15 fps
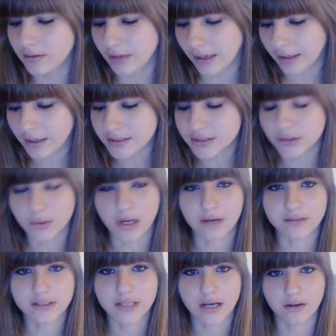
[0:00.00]
I guess you'd
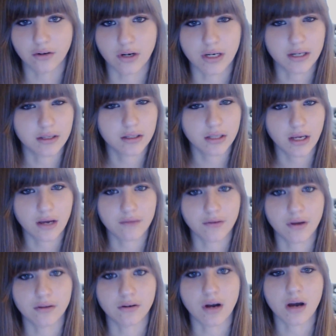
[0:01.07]
have to downgrade. I think they have
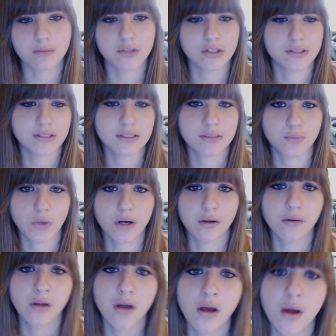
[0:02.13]
other options as
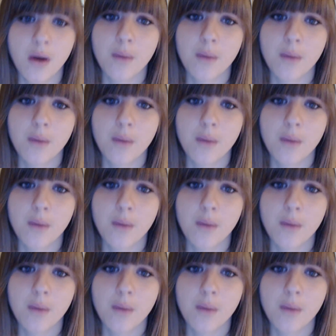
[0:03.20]
well.